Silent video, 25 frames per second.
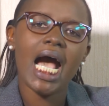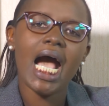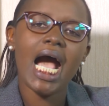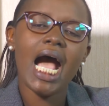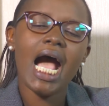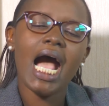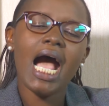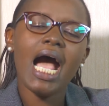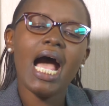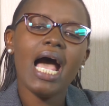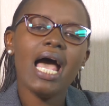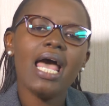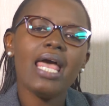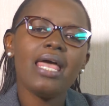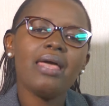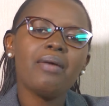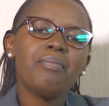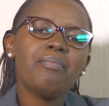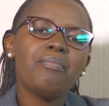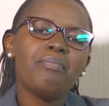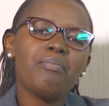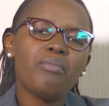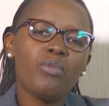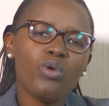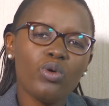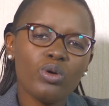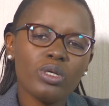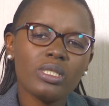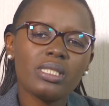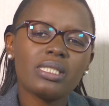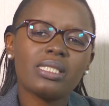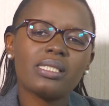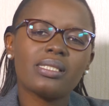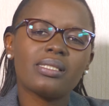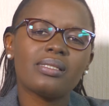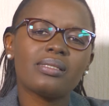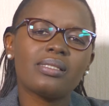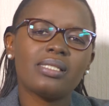I
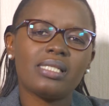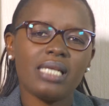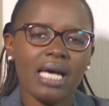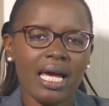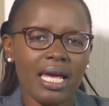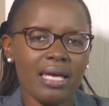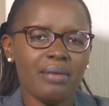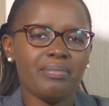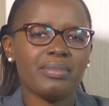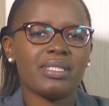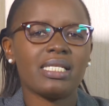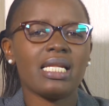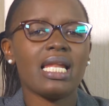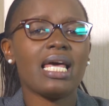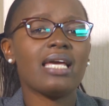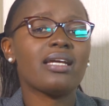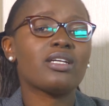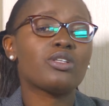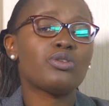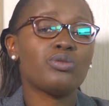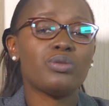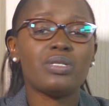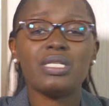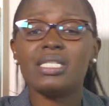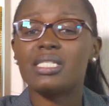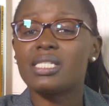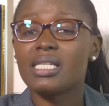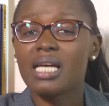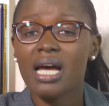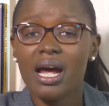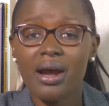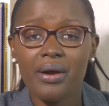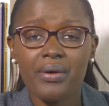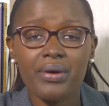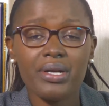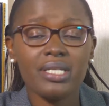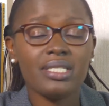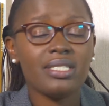most times like to
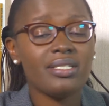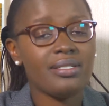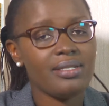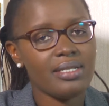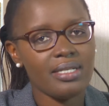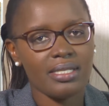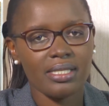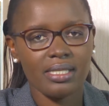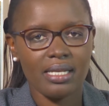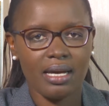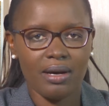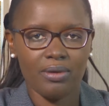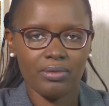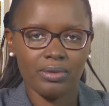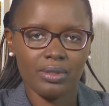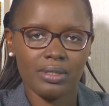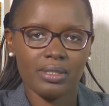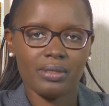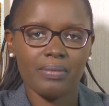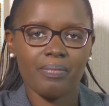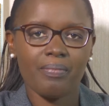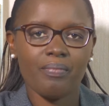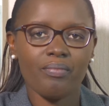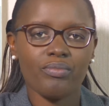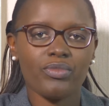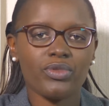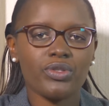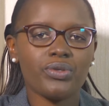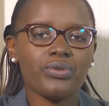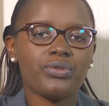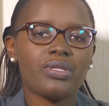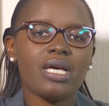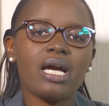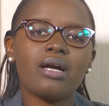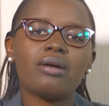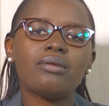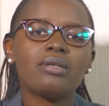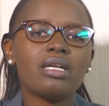discourage discounts. So
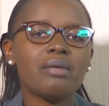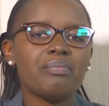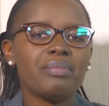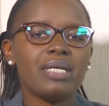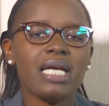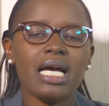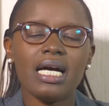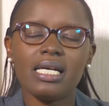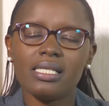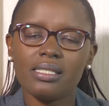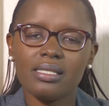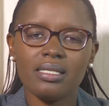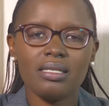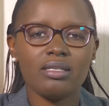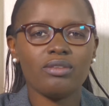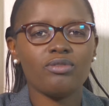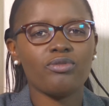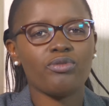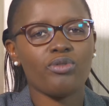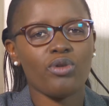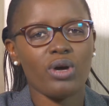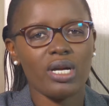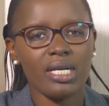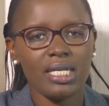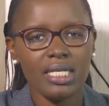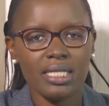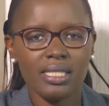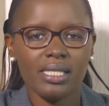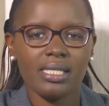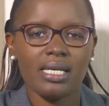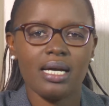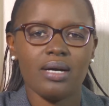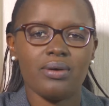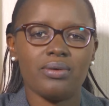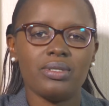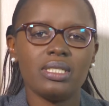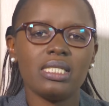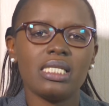they're going to be asking you for a
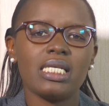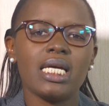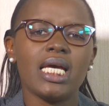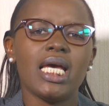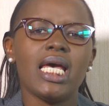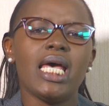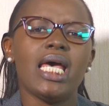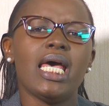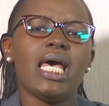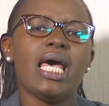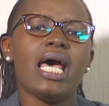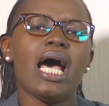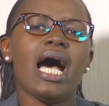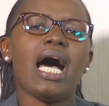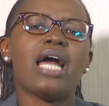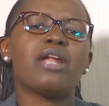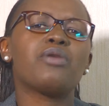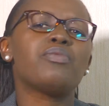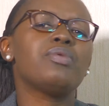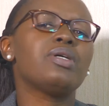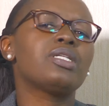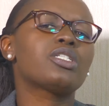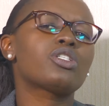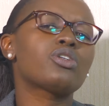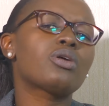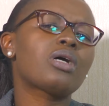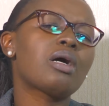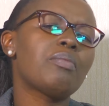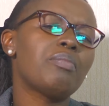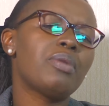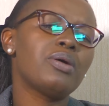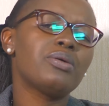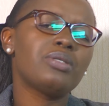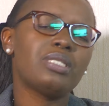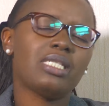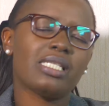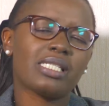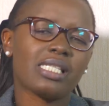discount, and we'll talk
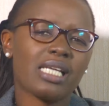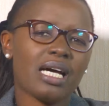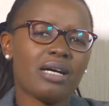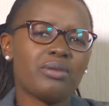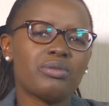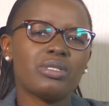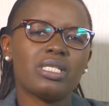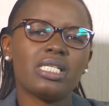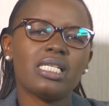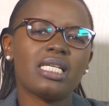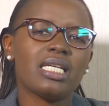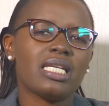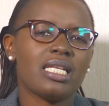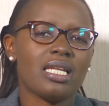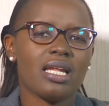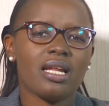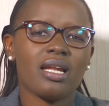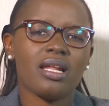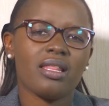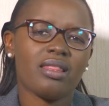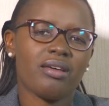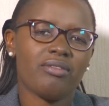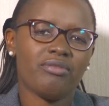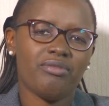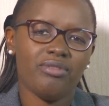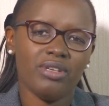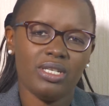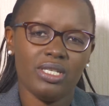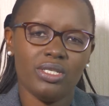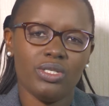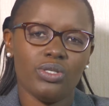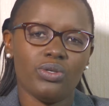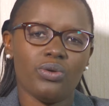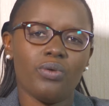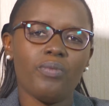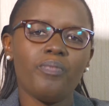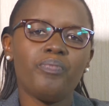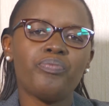about discounting in another
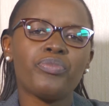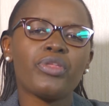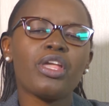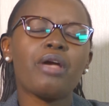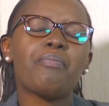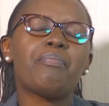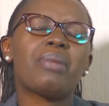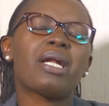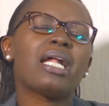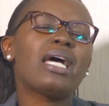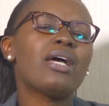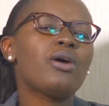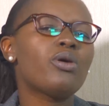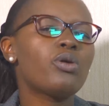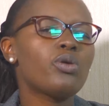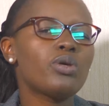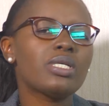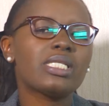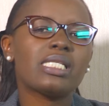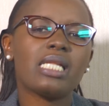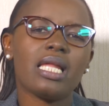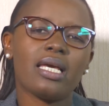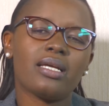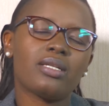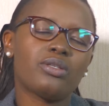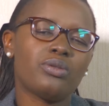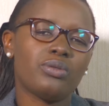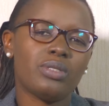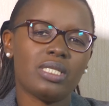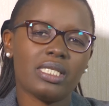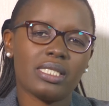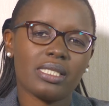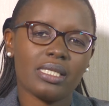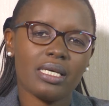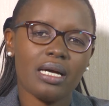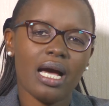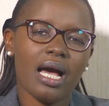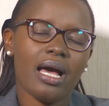video. But I always like to
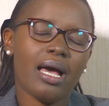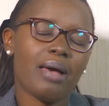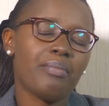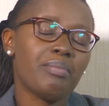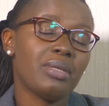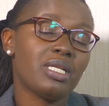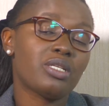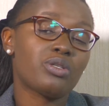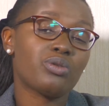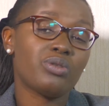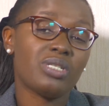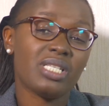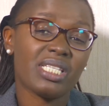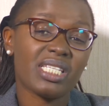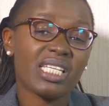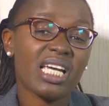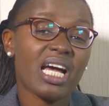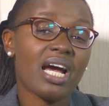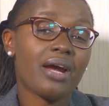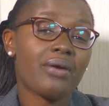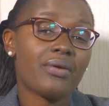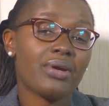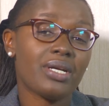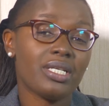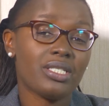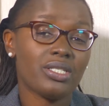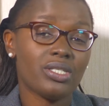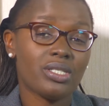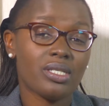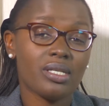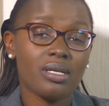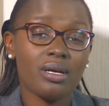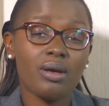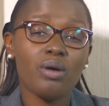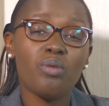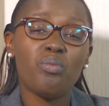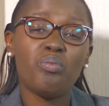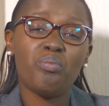discourage
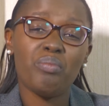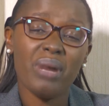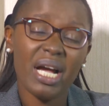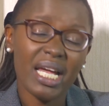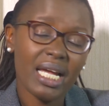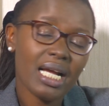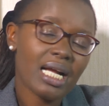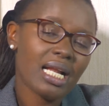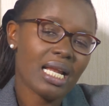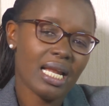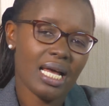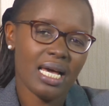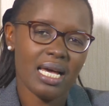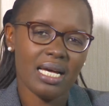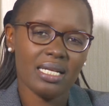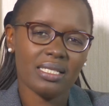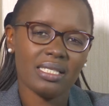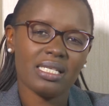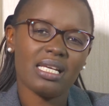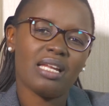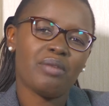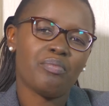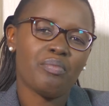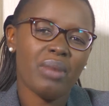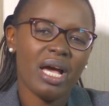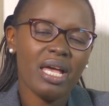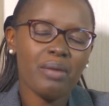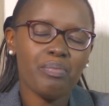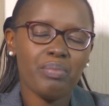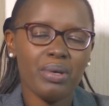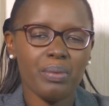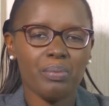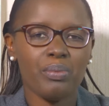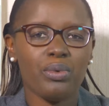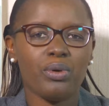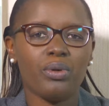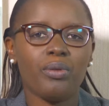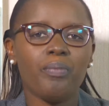my clients and my
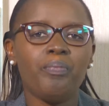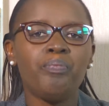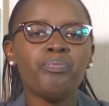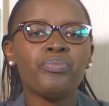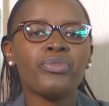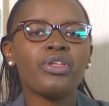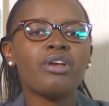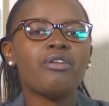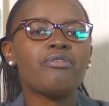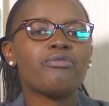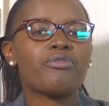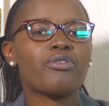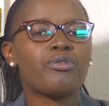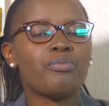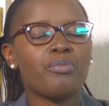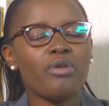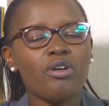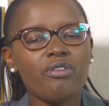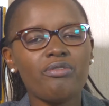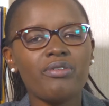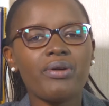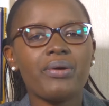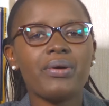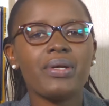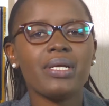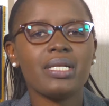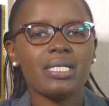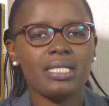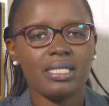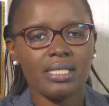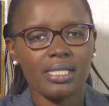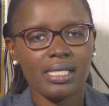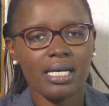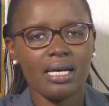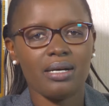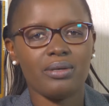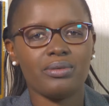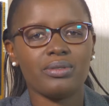people from offering
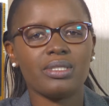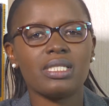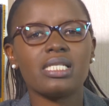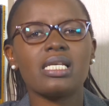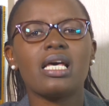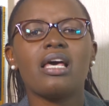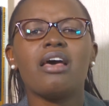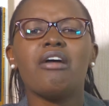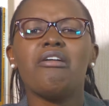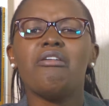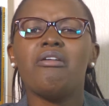discounts,